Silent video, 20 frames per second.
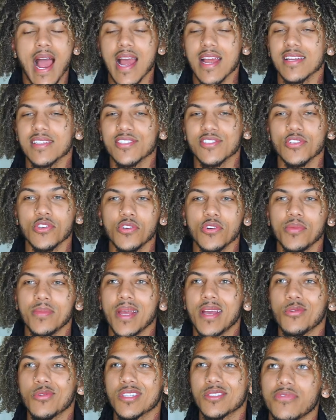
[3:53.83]
I assume
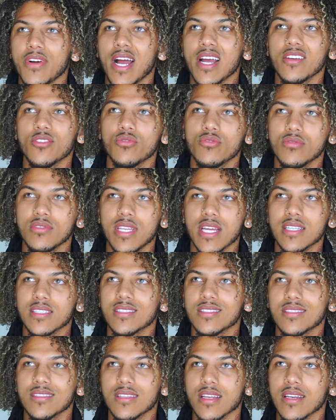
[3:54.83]
it was Final
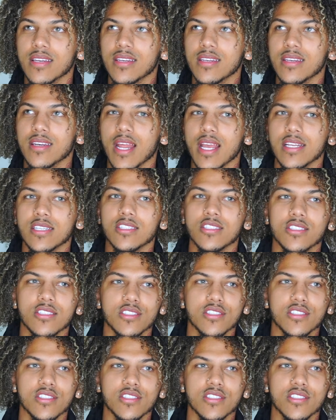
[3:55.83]
Destination.